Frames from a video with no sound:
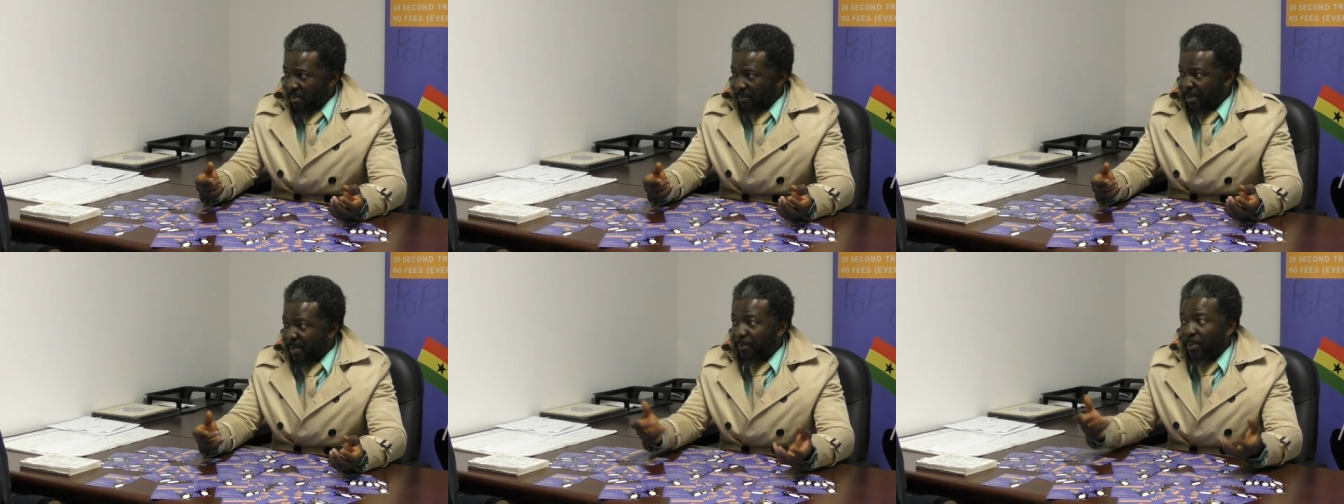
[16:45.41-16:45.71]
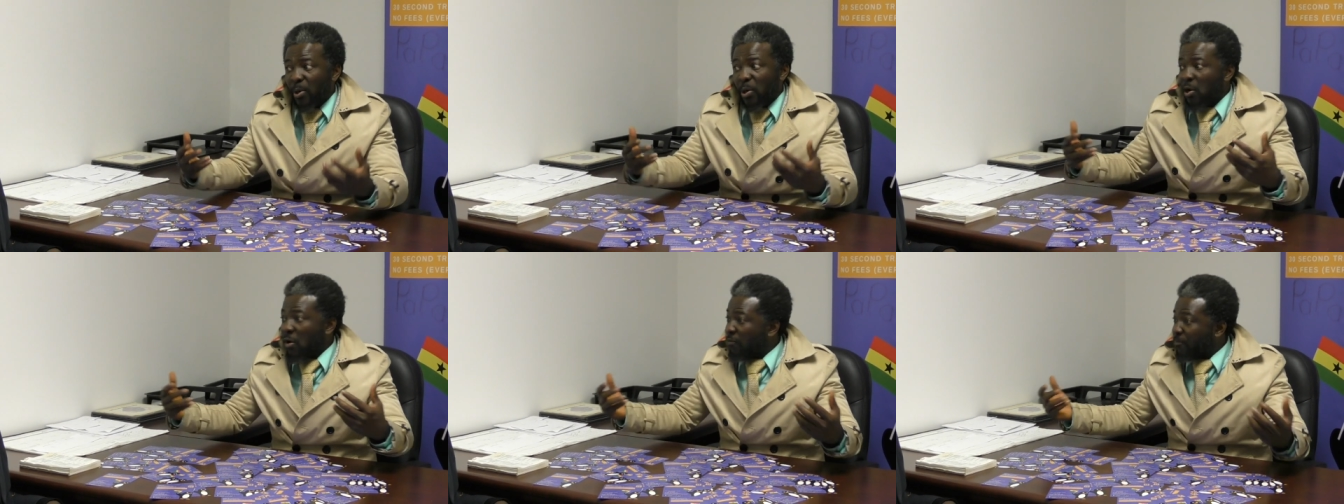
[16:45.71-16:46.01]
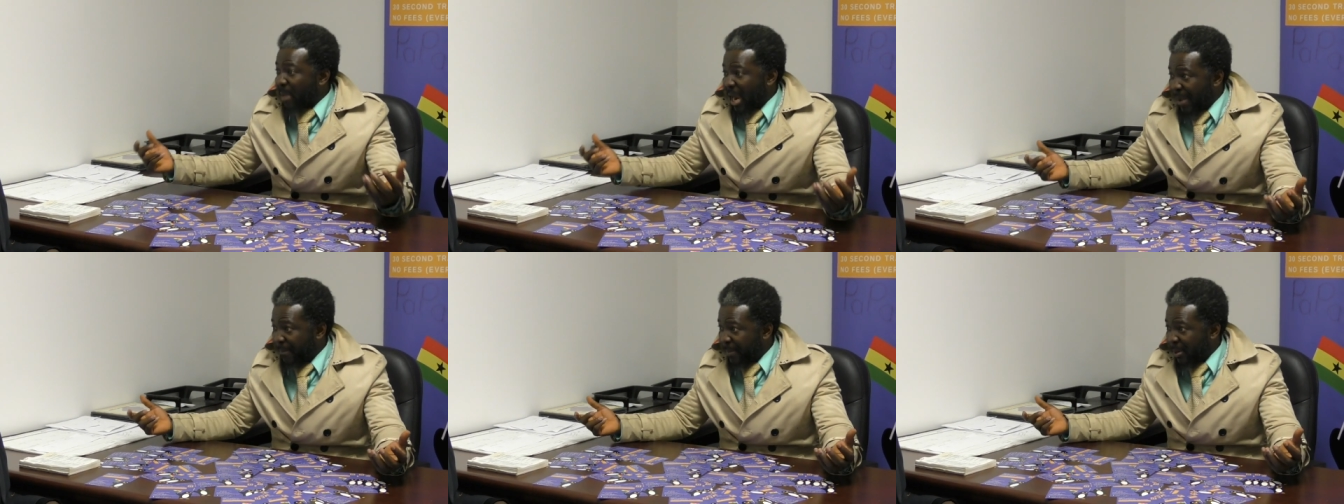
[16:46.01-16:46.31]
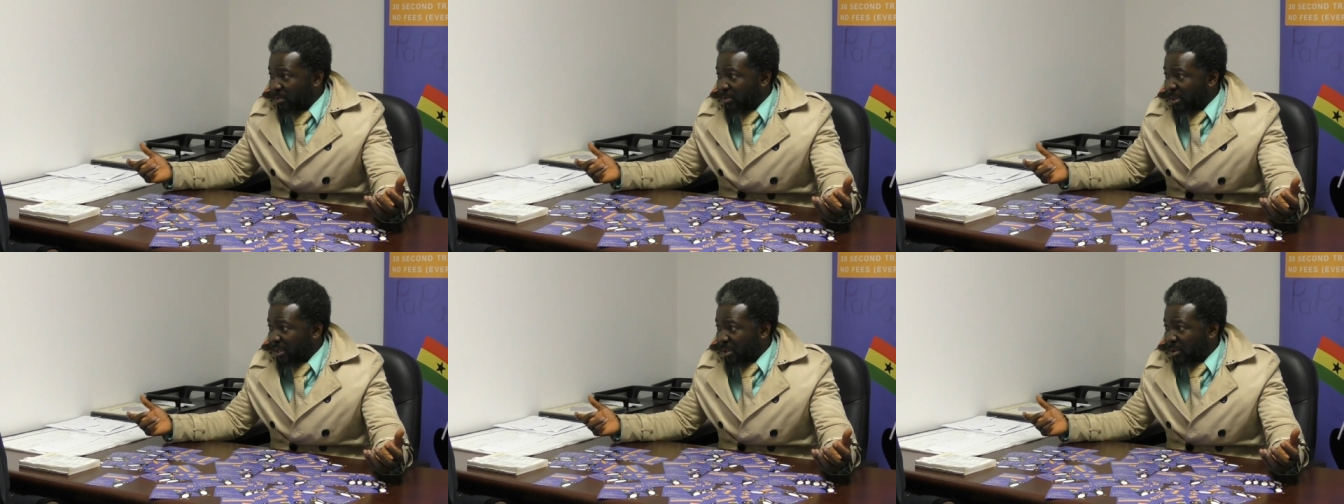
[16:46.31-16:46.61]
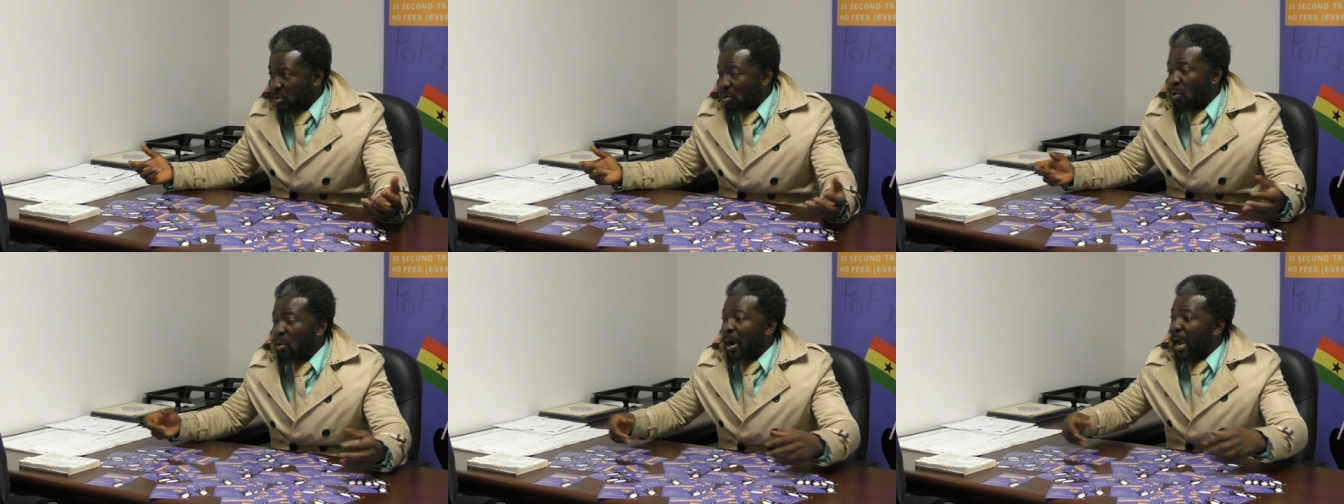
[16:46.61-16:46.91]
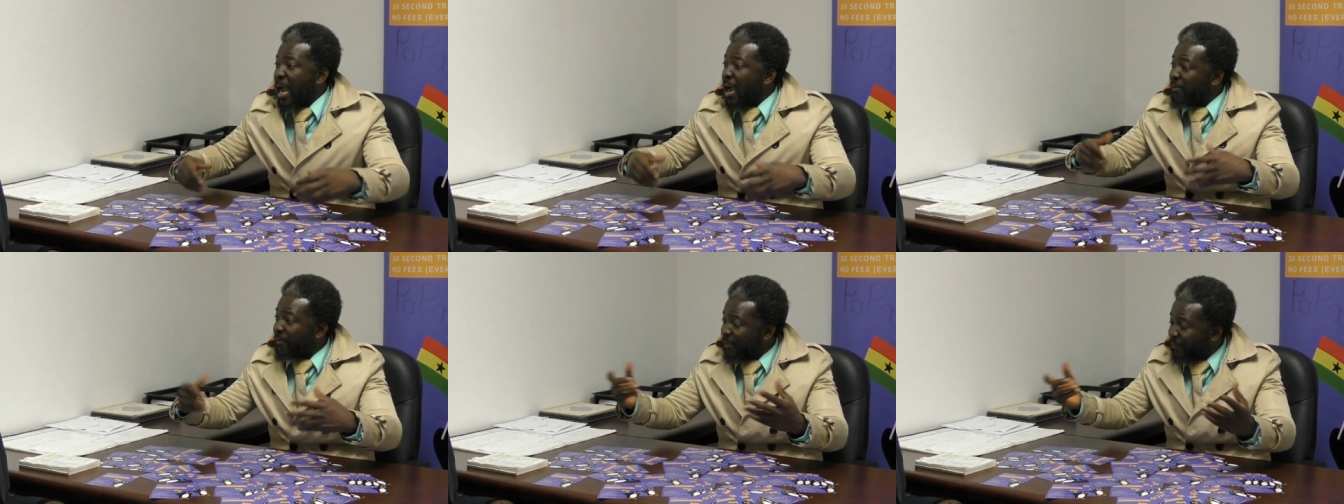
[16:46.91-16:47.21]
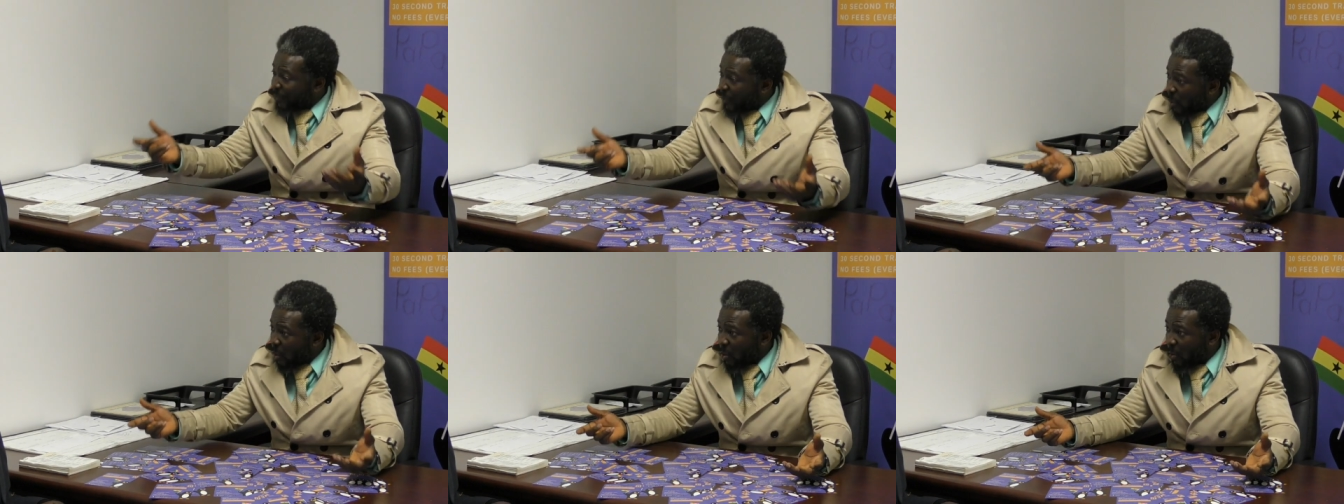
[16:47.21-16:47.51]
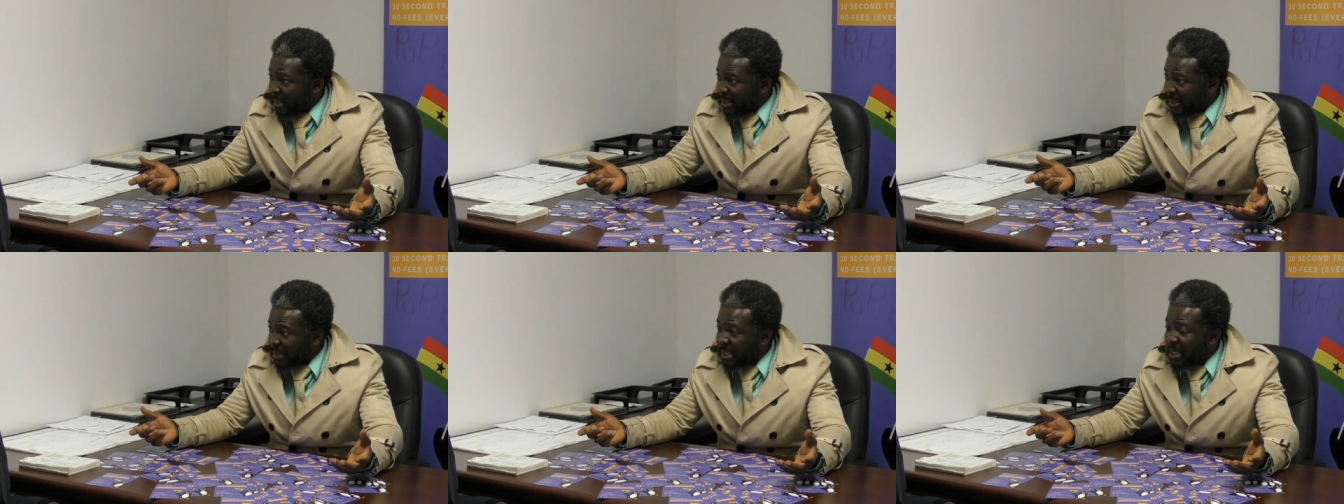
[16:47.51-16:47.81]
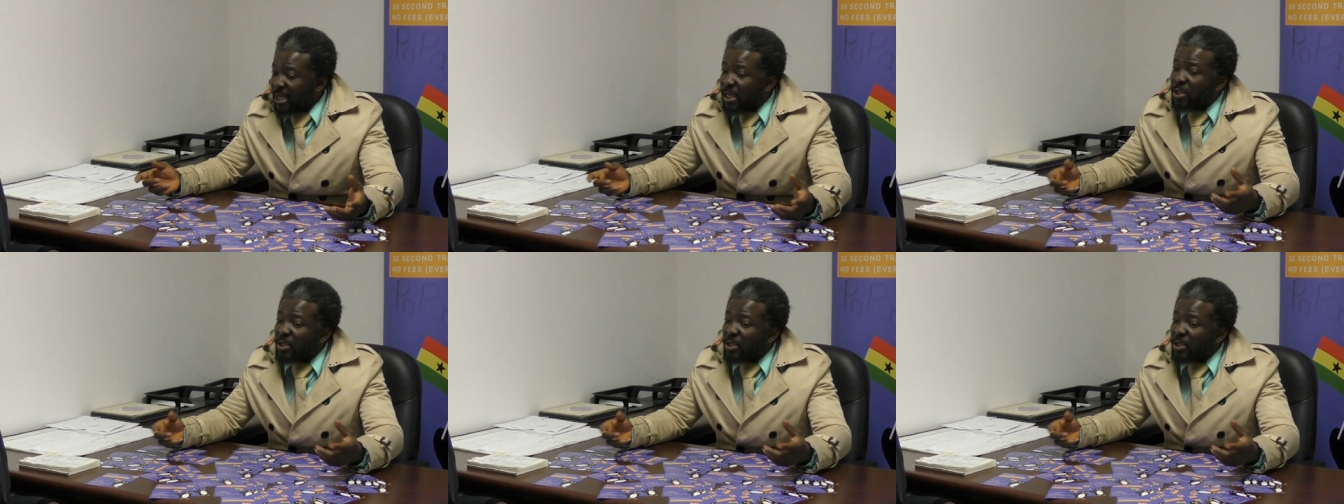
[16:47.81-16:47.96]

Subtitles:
People love my music, so I have a followers.